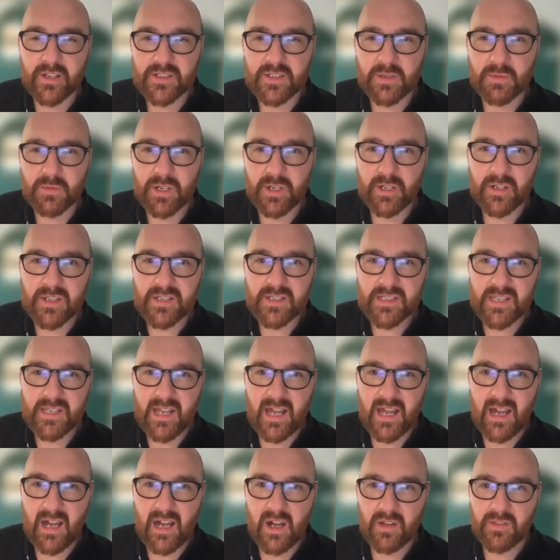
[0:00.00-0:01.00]
So we're going to
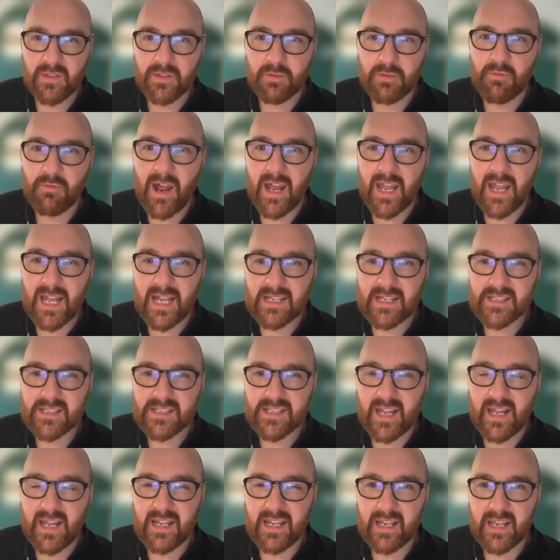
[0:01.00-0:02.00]
start on the right-hand
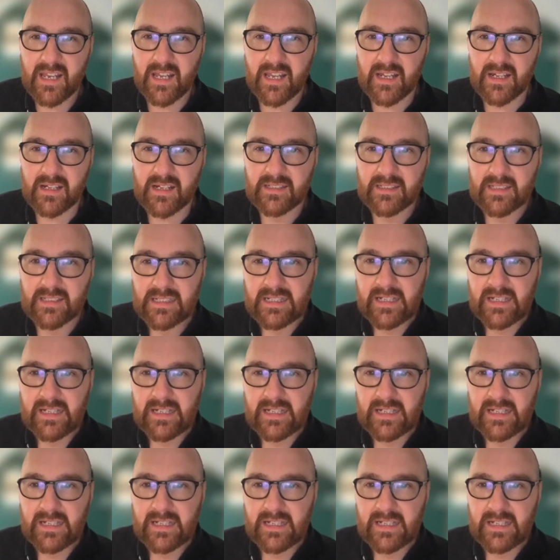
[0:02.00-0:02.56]
side here.